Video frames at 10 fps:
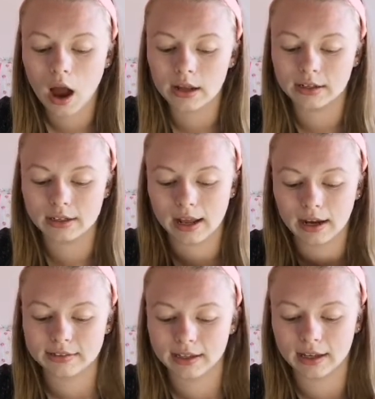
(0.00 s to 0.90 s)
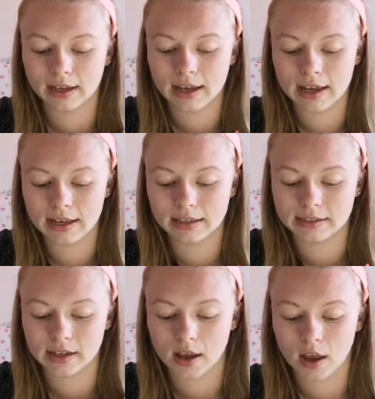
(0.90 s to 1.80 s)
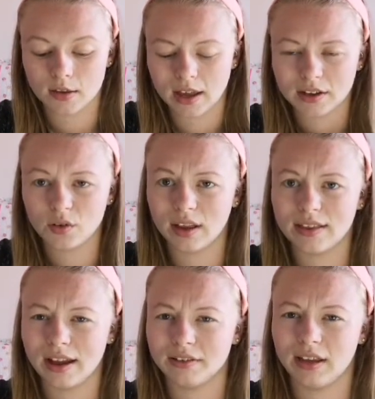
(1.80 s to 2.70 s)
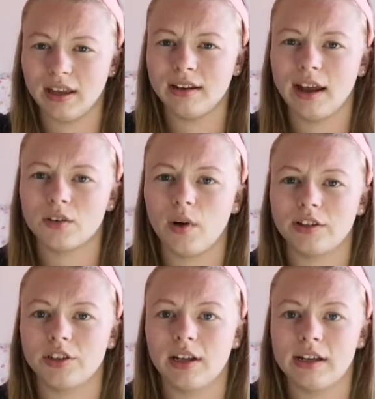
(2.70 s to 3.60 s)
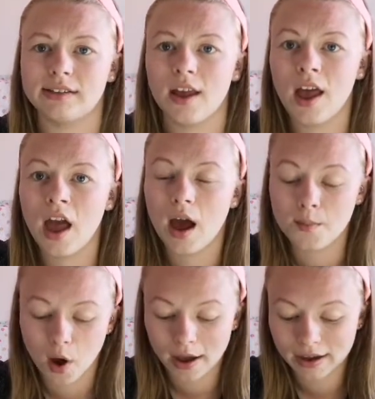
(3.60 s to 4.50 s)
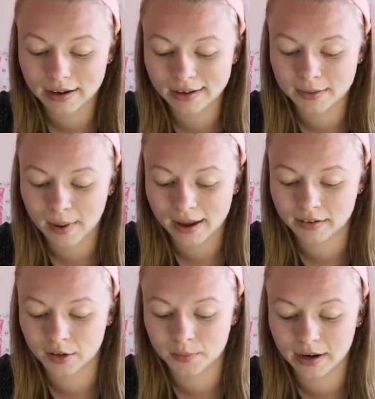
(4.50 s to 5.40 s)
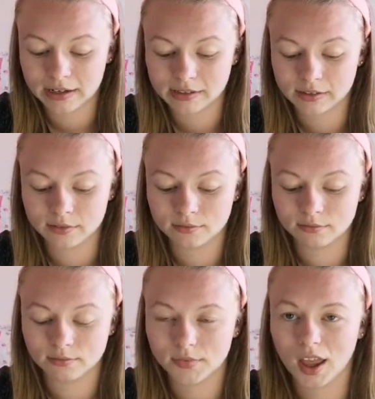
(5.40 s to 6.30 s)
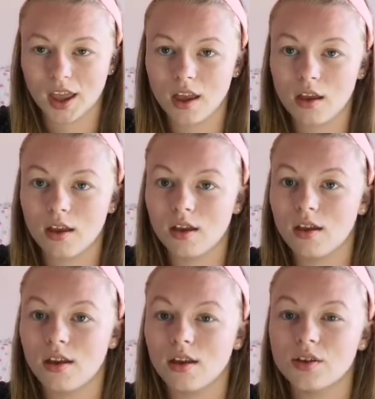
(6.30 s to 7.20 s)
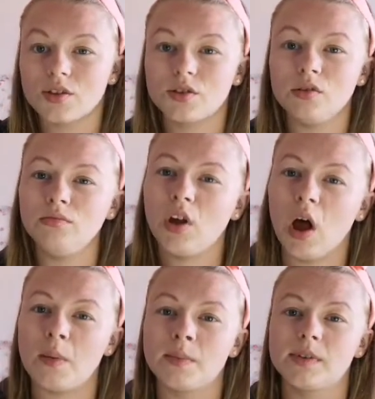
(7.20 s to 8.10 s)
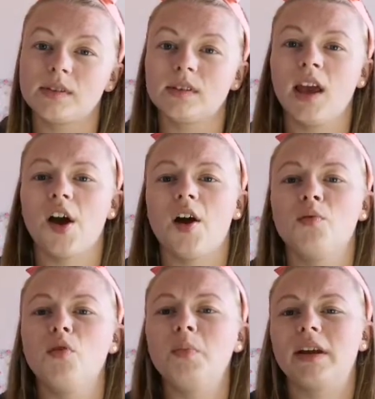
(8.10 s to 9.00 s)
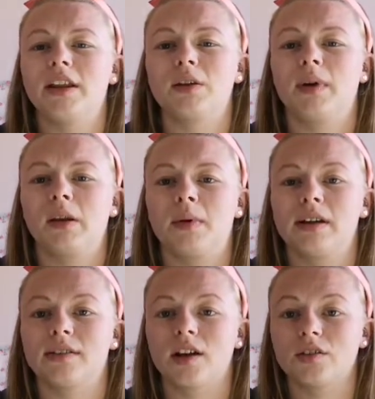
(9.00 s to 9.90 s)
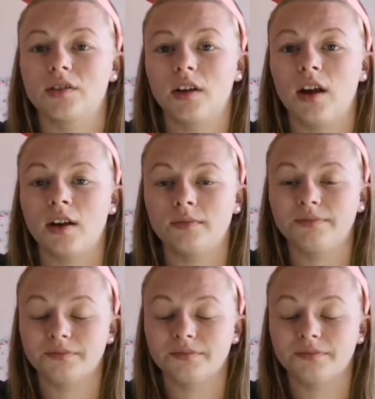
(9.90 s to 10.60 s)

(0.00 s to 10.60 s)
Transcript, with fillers: And then the next thing is next next thing next question is, am I an independent person? sometimes, yeah, I would be an independent person actually, yeah.